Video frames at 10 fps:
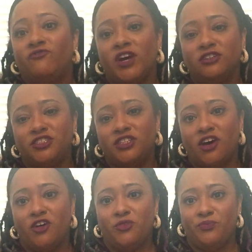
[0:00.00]
First
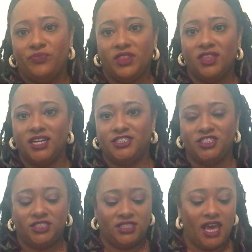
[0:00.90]
though, let's
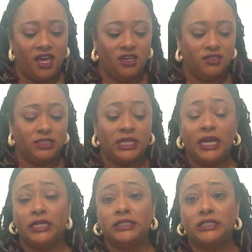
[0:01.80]
just say
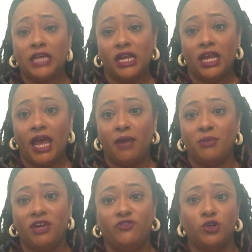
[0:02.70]
today is Sunday,
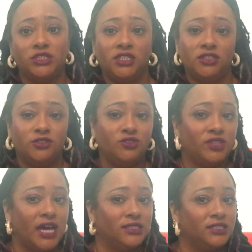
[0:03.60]
May 14,
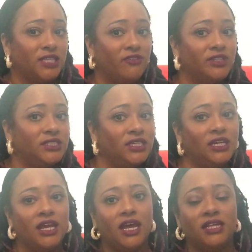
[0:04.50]

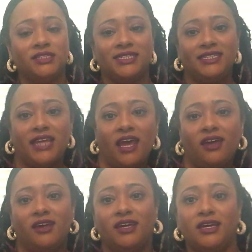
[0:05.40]
2017, and today